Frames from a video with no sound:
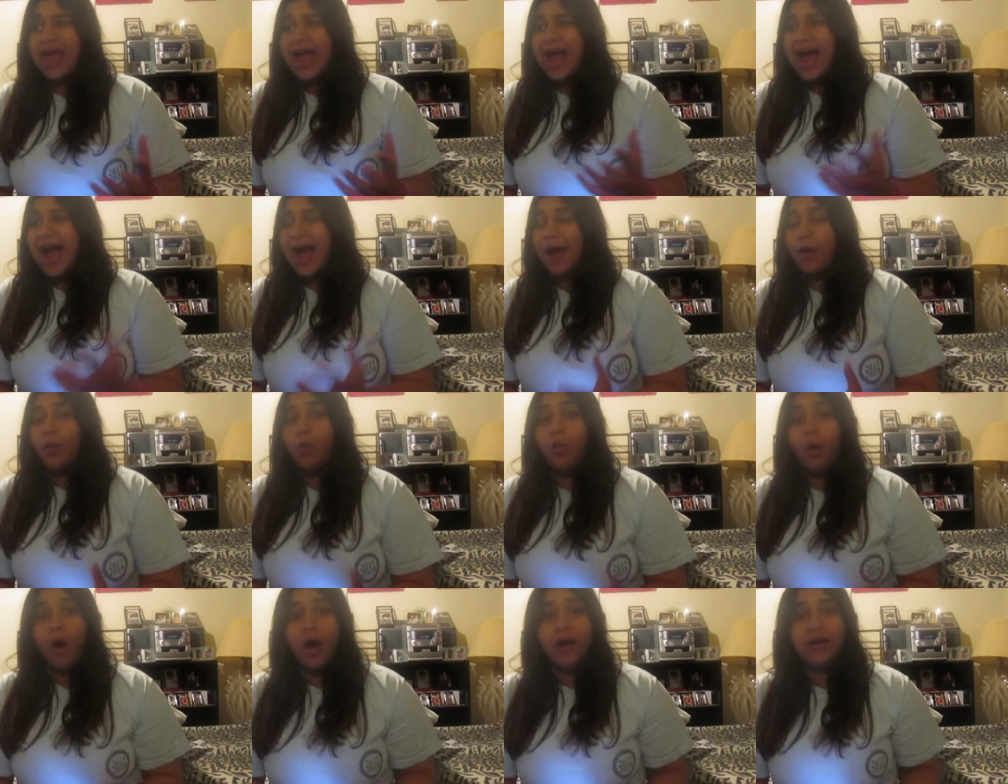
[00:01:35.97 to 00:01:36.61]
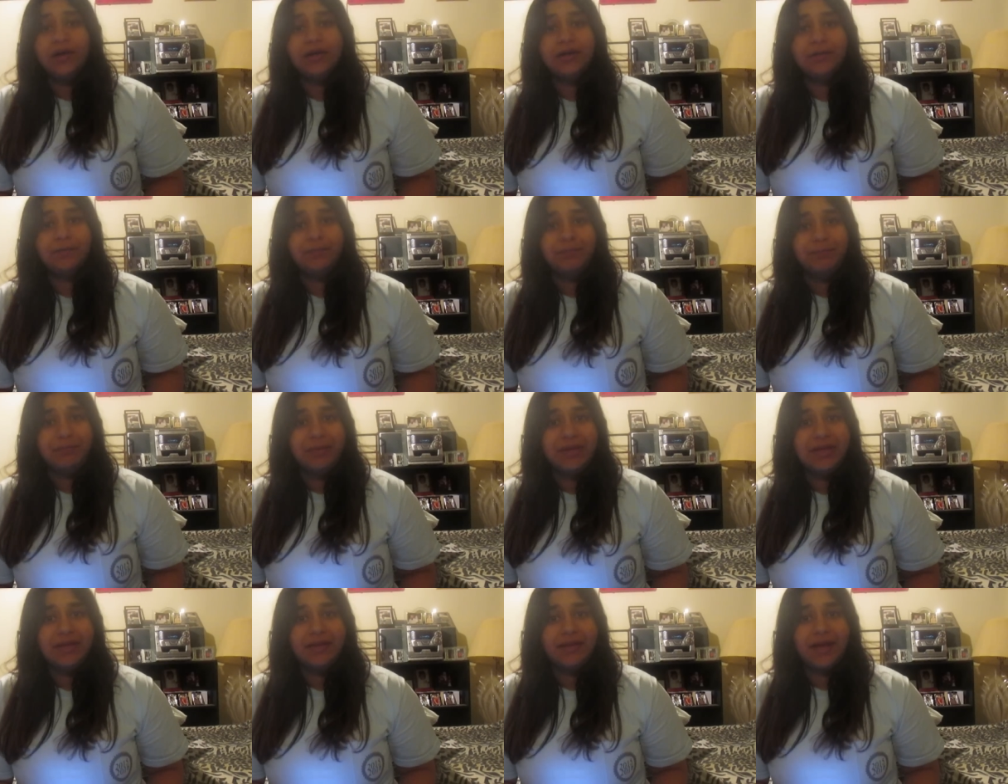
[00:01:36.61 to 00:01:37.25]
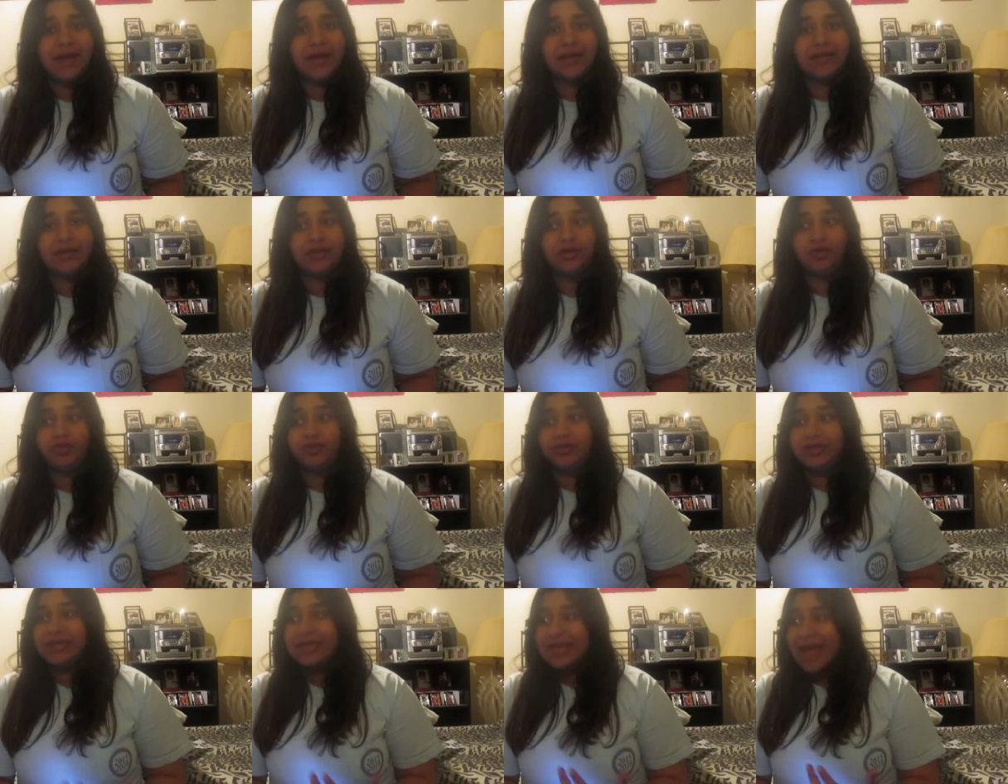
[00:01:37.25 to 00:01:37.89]
I wanted to be like you.
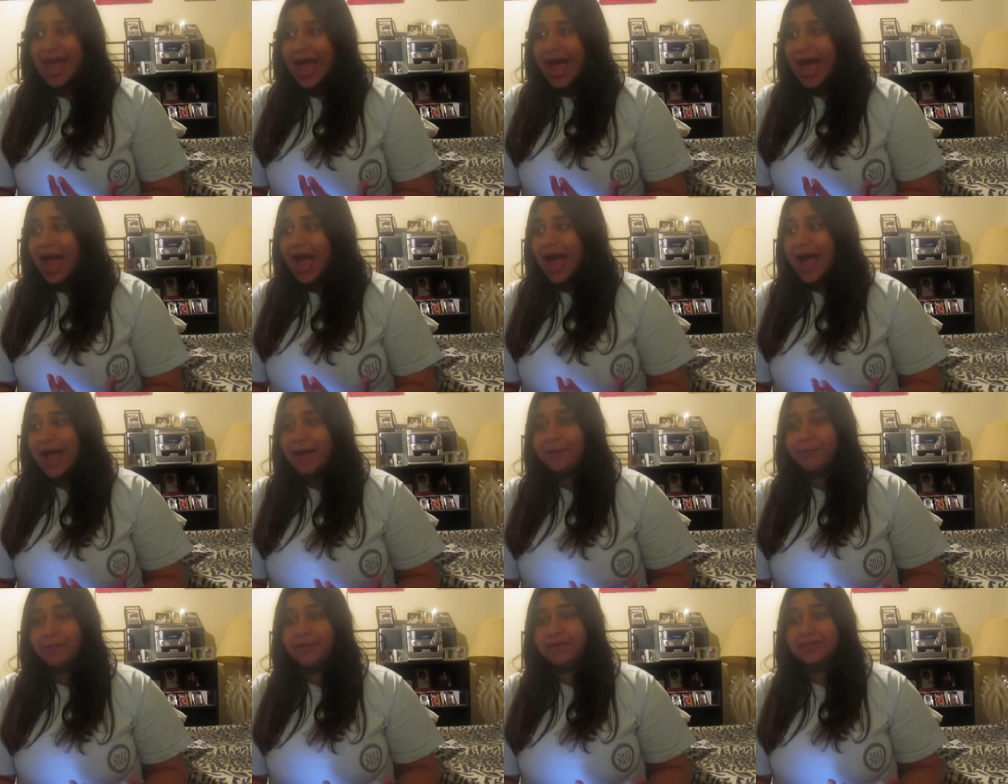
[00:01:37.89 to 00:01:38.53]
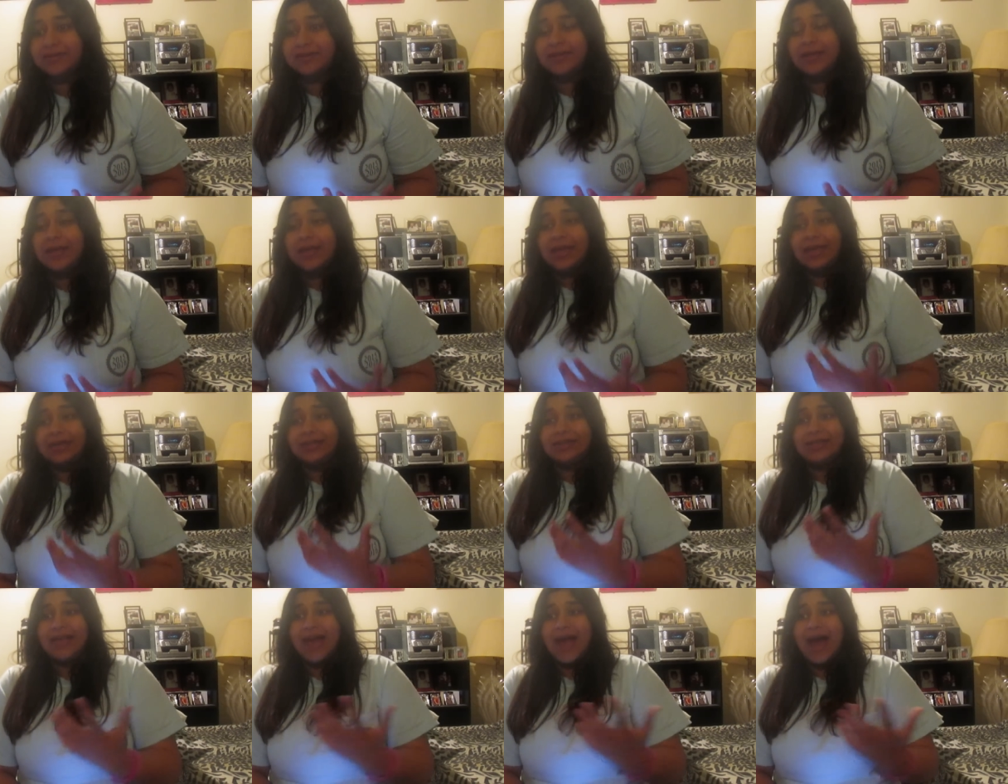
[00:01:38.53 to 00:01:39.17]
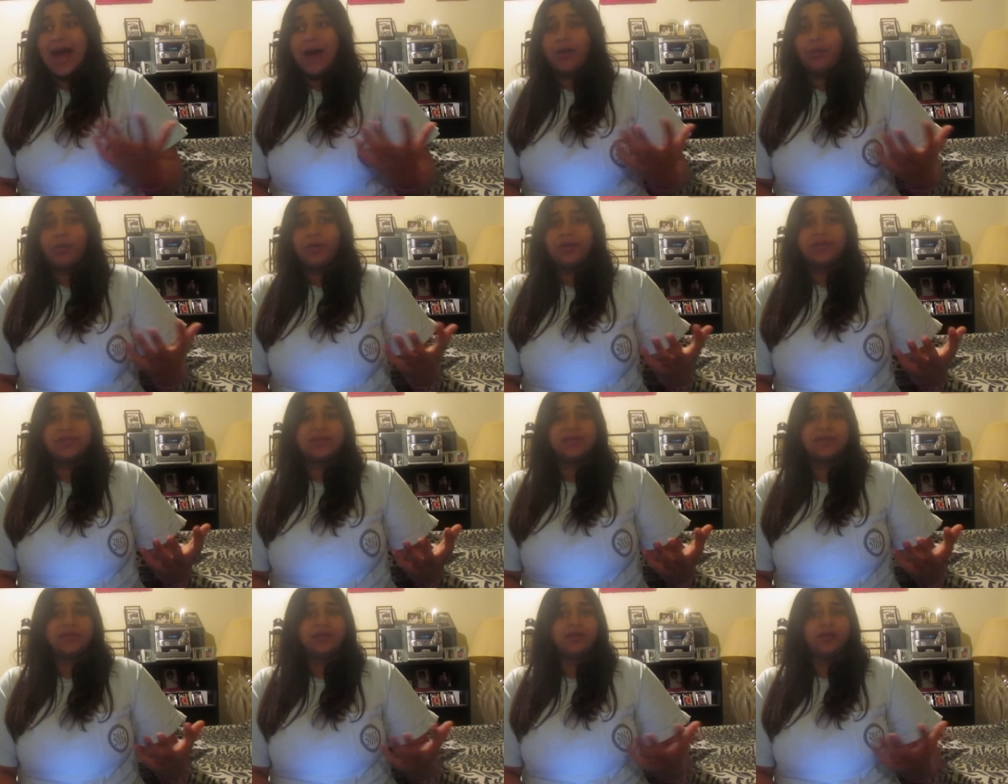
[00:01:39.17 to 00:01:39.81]
Yeah, I
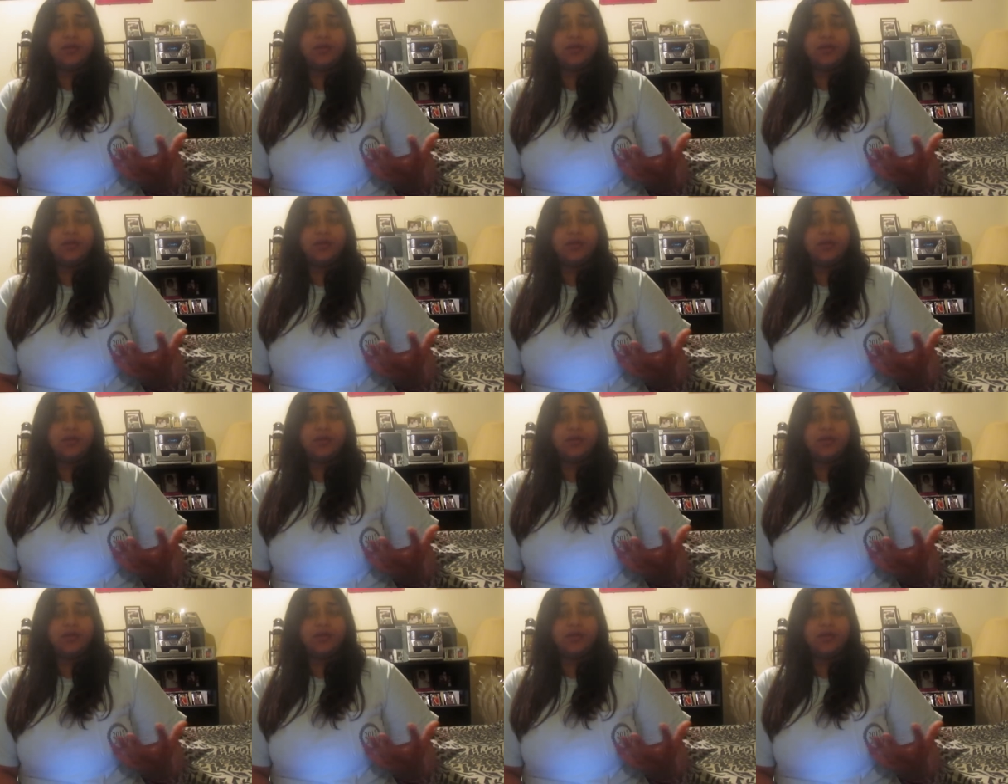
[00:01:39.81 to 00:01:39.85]
was, you